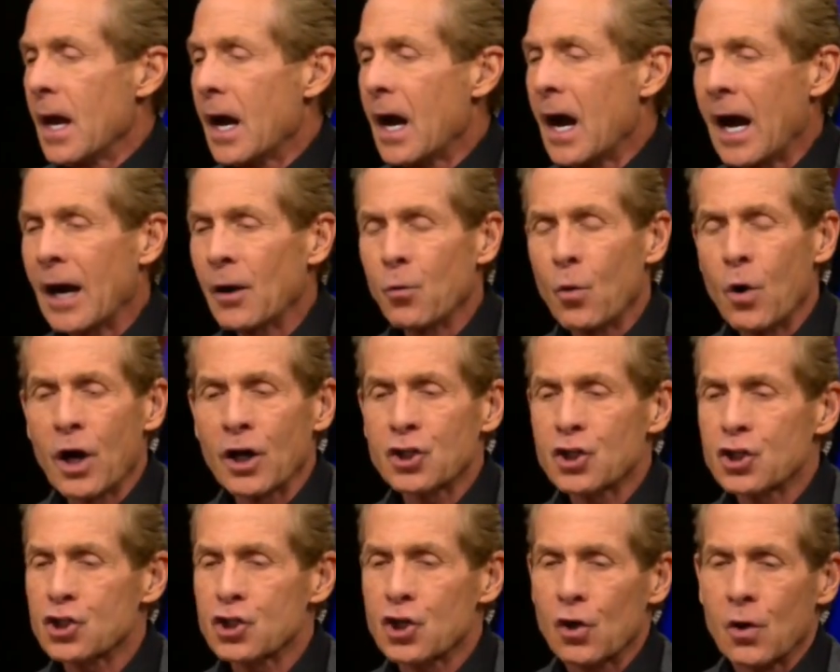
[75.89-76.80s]
I
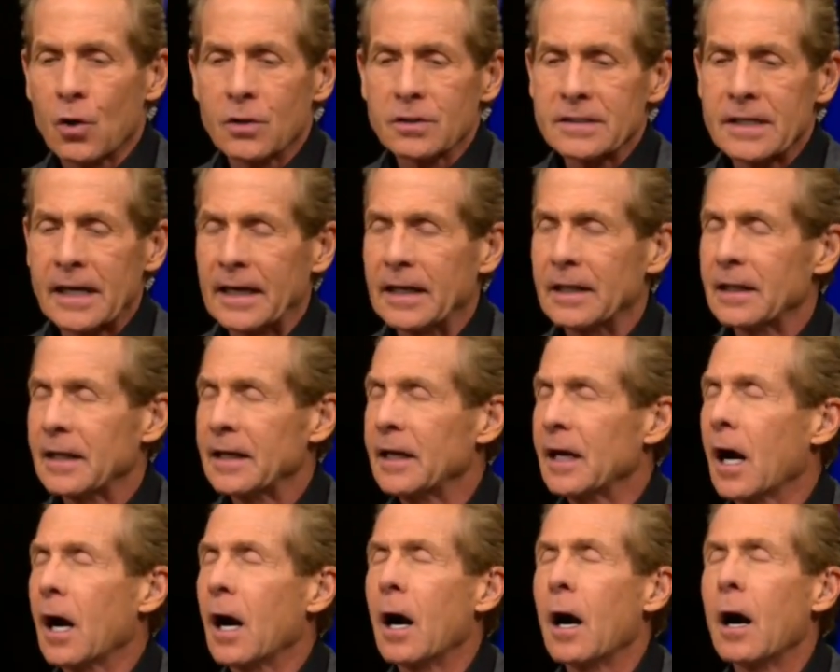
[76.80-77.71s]
watched Charles
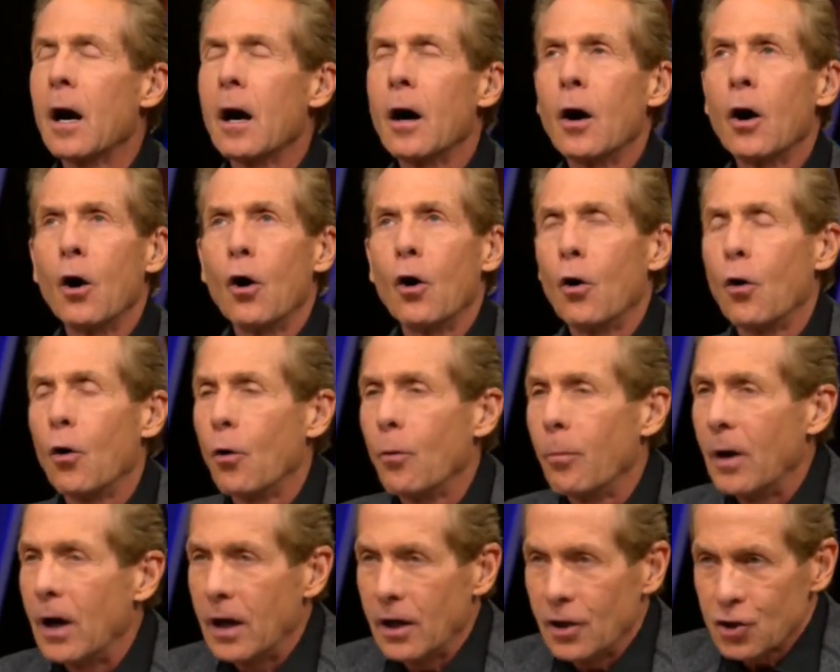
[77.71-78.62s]
Haley a whole
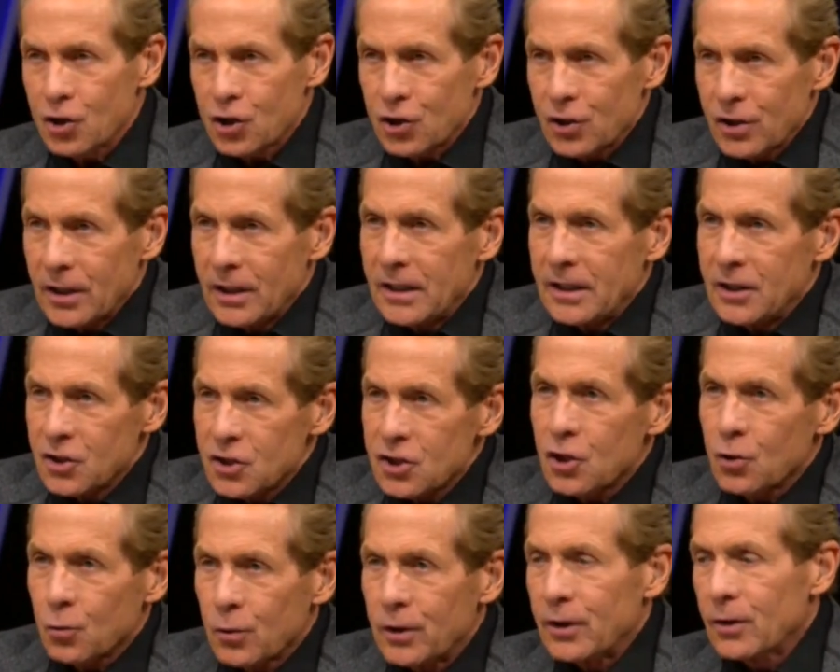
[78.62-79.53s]
bunch in his
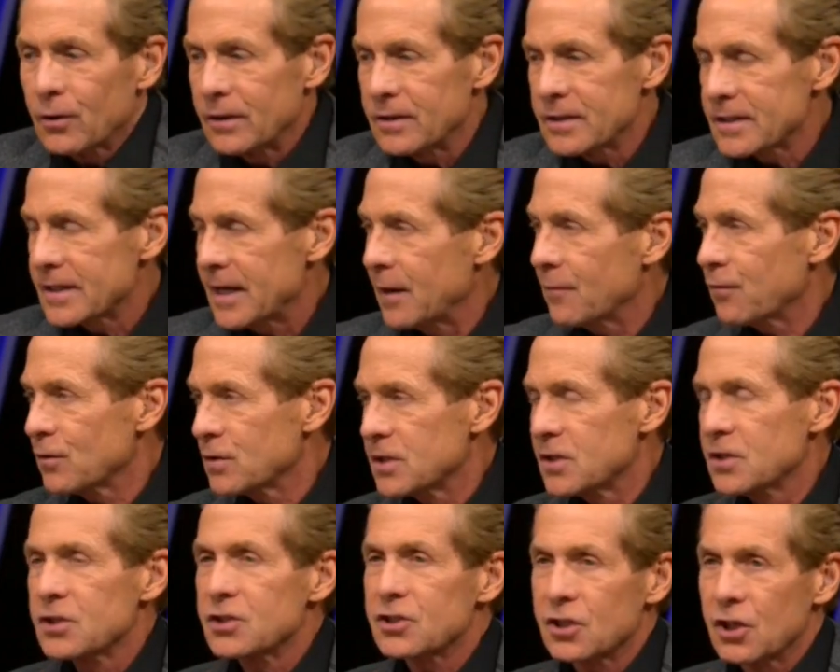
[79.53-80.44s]
career in San
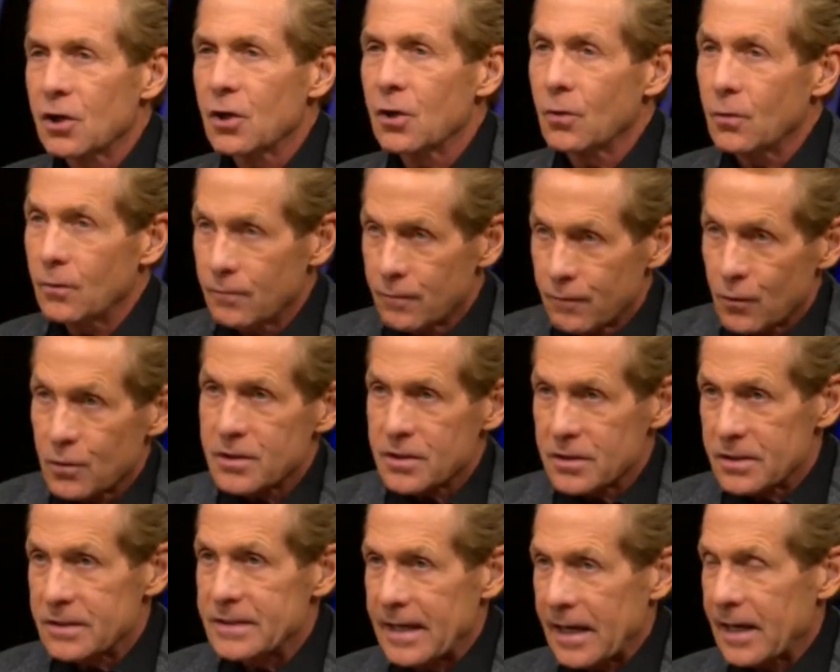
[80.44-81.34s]
Francisco
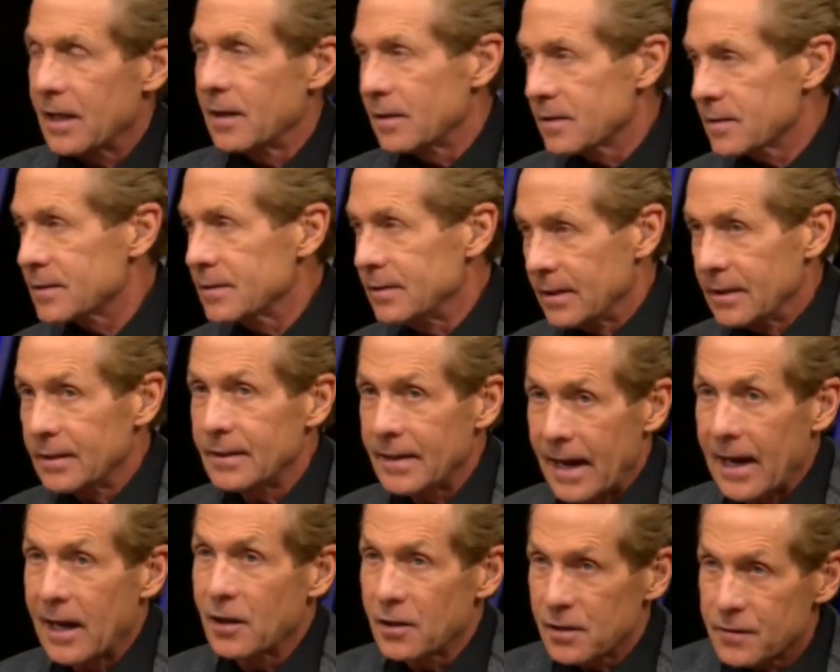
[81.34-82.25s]
versus Dallas and then
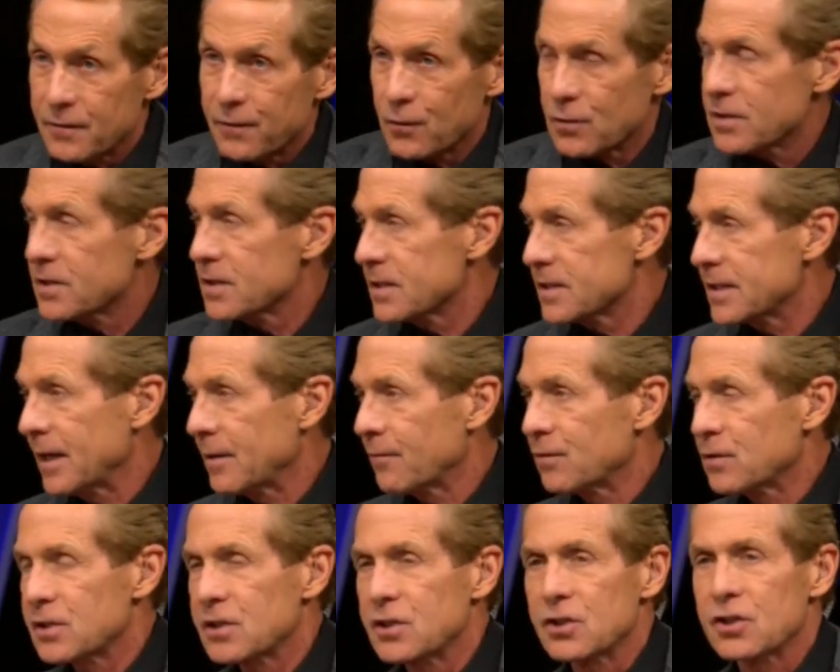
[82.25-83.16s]
Dallas versus San
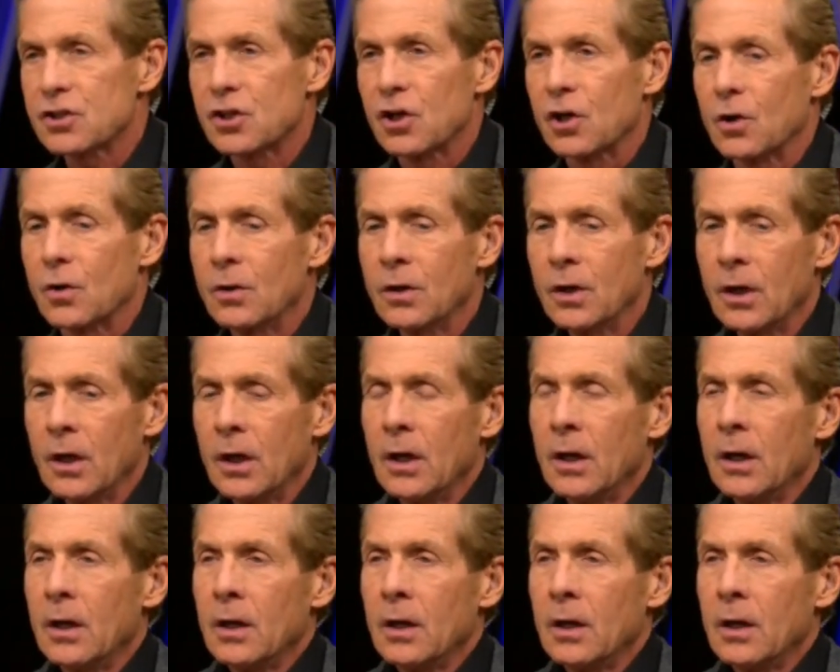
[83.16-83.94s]
Francisco.